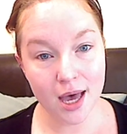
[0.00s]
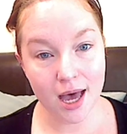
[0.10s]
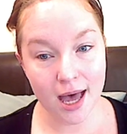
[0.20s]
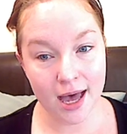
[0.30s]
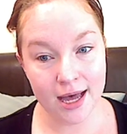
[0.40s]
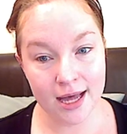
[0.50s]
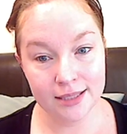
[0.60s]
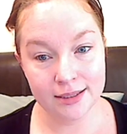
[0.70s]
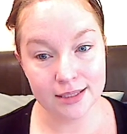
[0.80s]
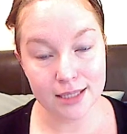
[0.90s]

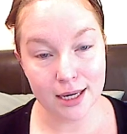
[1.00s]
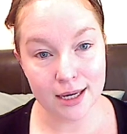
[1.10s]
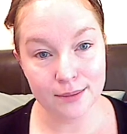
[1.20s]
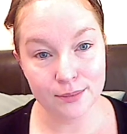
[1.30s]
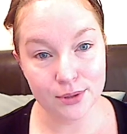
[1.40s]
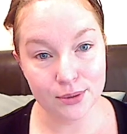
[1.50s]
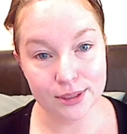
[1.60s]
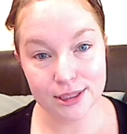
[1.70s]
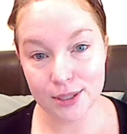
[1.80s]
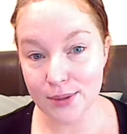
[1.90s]
And I'm going
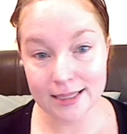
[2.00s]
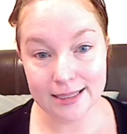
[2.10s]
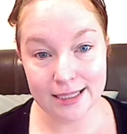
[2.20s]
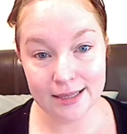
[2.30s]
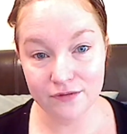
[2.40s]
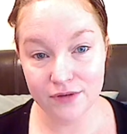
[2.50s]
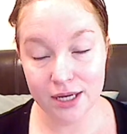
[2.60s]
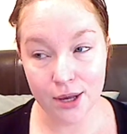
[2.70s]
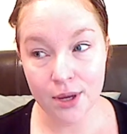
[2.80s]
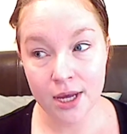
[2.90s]
to go ahead and end the
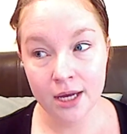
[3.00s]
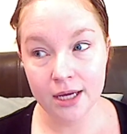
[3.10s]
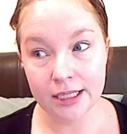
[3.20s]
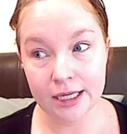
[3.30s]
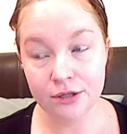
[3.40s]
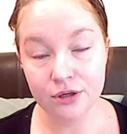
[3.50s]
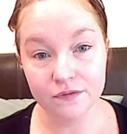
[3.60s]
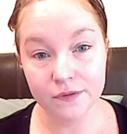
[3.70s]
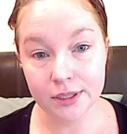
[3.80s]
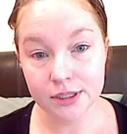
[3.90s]
video. Again, you can
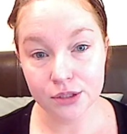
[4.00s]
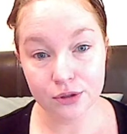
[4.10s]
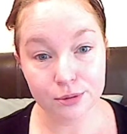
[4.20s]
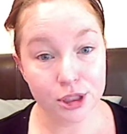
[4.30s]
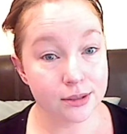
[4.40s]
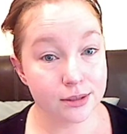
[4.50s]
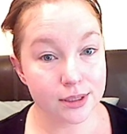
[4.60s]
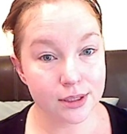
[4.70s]
find descriptions,